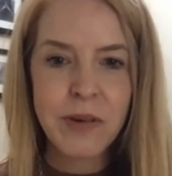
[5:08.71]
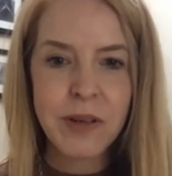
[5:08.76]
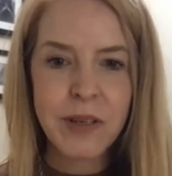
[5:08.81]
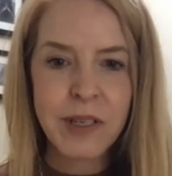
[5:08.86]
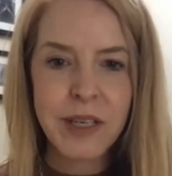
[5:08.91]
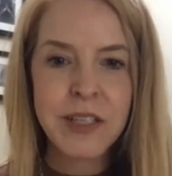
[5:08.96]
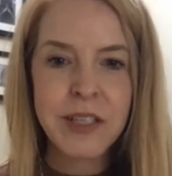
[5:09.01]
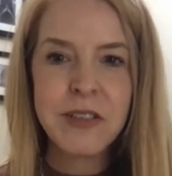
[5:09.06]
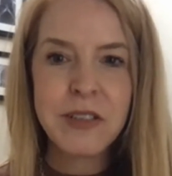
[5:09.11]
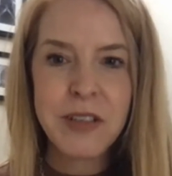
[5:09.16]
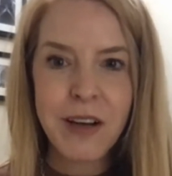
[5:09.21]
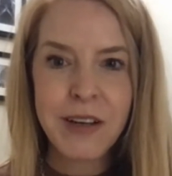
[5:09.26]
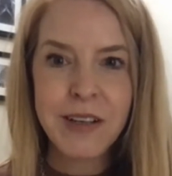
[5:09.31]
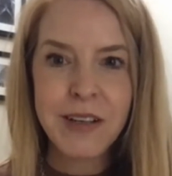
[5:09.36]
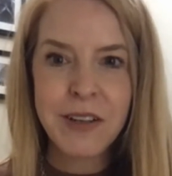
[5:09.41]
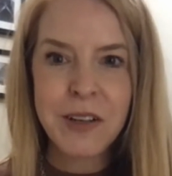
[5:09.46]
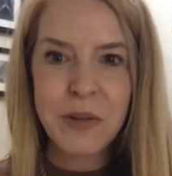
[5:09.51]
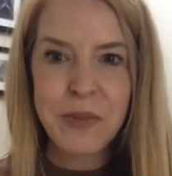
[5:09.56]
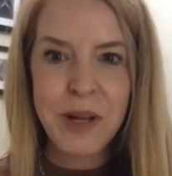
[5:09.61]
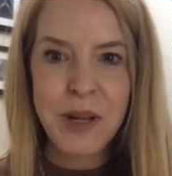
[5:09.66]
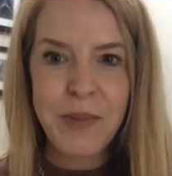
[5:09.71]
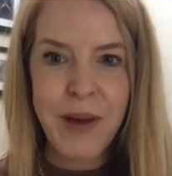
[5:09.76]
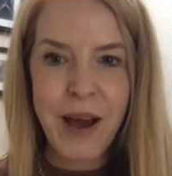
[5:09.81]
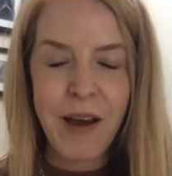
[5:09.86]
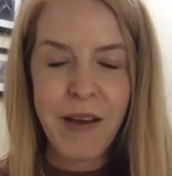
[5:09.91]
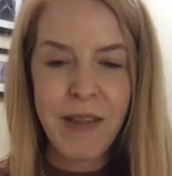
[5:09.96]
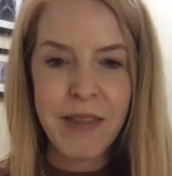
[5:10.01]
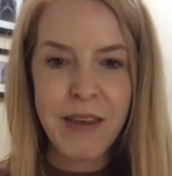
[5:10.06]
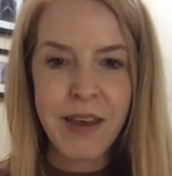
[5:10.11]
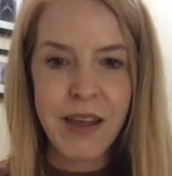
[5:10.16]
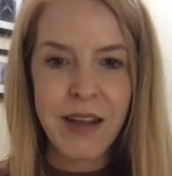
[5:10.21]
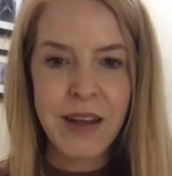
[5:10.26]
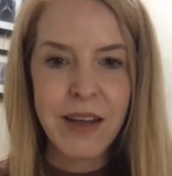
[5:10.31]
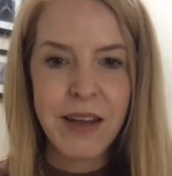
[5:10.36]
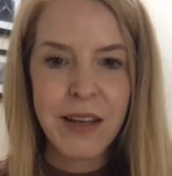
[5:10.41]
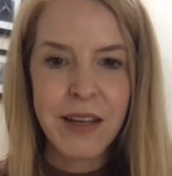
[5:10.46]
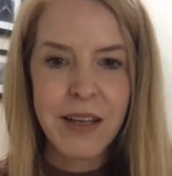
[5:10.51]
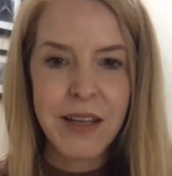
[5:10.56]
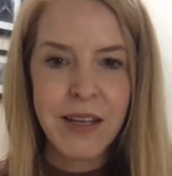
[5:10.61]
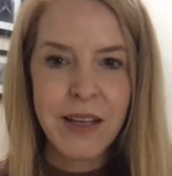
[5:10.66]
can you talk a little bit about
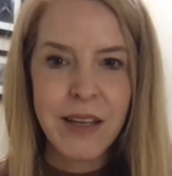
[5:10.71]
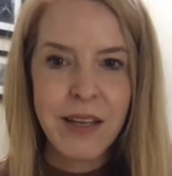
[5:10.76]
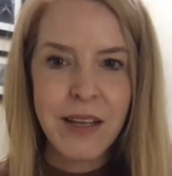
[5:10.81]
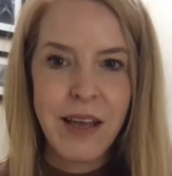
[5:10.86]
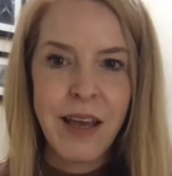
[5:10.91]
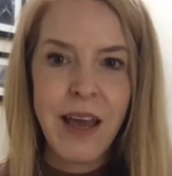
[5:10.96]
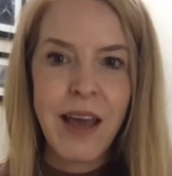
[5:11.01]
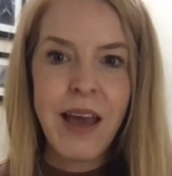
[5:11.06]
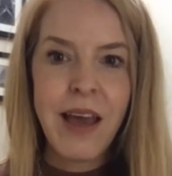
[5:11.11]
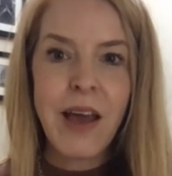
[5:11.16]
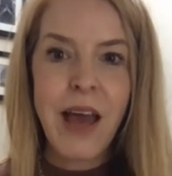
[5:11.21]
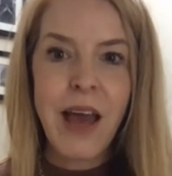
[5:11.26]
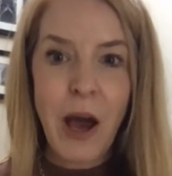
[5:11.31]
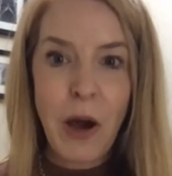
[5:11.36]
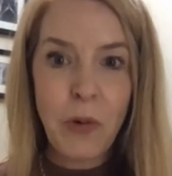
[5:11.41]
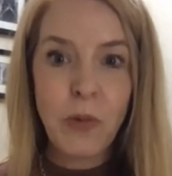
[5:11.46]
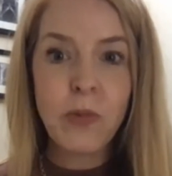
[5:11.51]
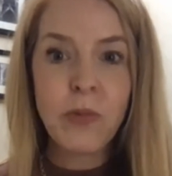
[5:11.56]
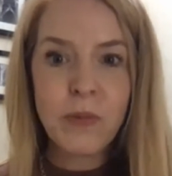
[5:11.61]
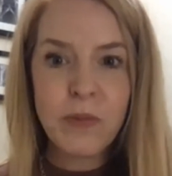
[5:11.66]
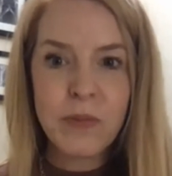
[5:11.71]
how